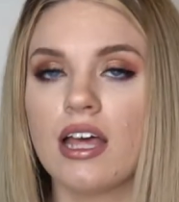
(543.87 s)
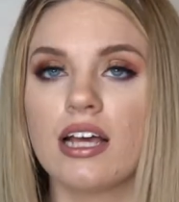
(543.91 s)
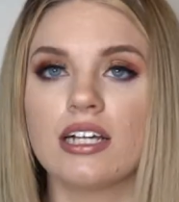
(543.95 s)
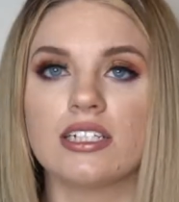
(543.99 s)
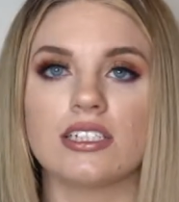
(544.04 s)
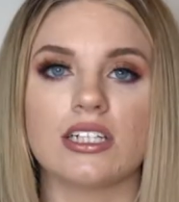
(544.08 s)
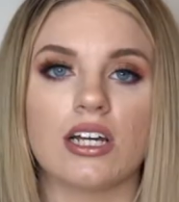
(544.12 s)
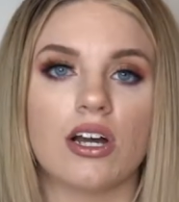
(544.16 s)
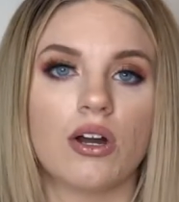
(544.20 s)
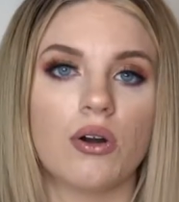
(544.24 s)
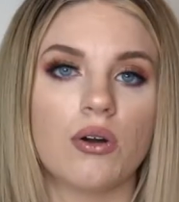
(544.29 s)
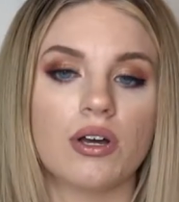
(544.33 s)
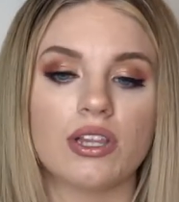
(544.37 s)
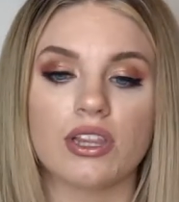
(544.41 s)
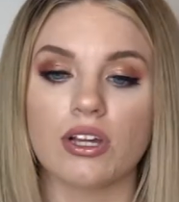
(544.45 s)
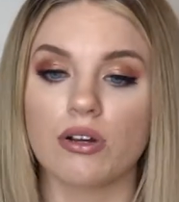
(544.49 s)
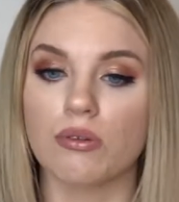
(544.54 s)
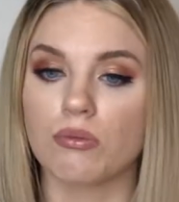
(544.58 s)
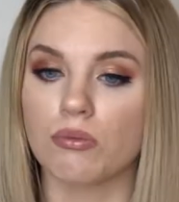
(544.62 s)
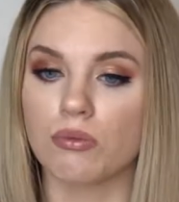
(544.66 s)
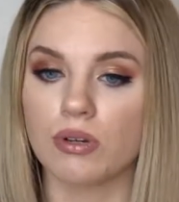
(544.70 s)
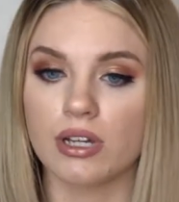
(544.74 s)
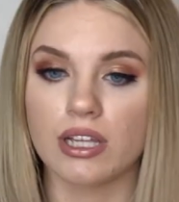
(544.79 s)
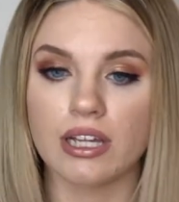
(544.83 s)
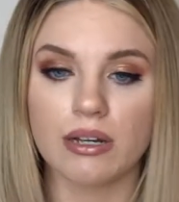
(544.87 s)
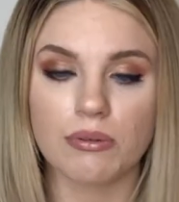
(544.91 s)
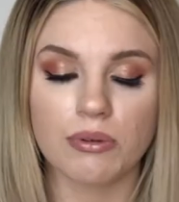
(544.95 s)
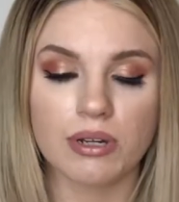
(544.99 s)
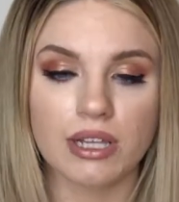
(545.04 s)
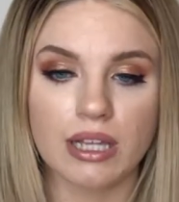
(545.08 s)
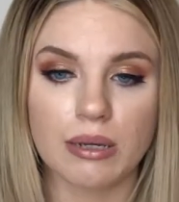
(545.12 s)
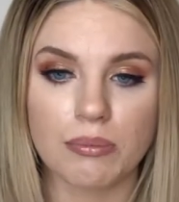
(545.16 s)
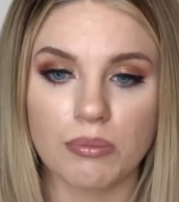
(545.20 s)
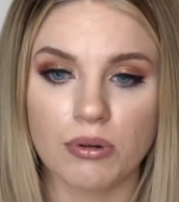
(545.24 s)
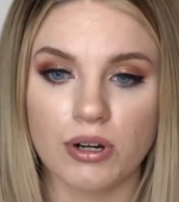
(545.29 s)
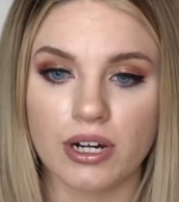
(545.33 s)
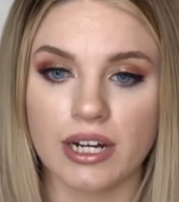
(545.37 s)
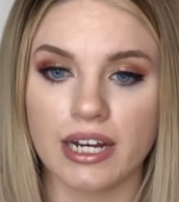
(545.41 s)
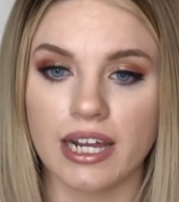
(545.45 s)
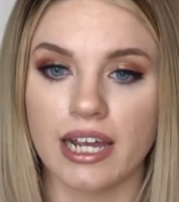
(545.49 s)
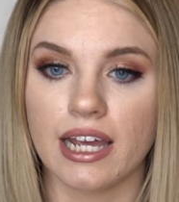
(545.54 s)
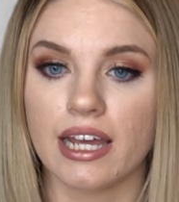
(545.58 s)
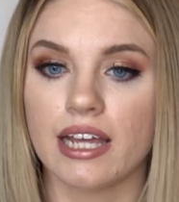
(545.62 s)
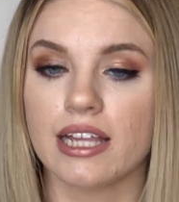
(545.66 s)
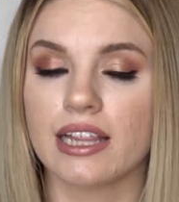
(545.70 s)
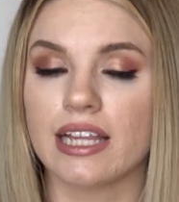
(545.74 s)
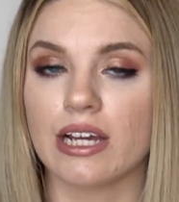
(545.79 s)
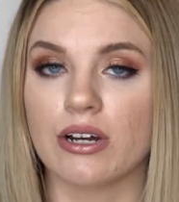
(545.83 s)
So they're really, really pretty.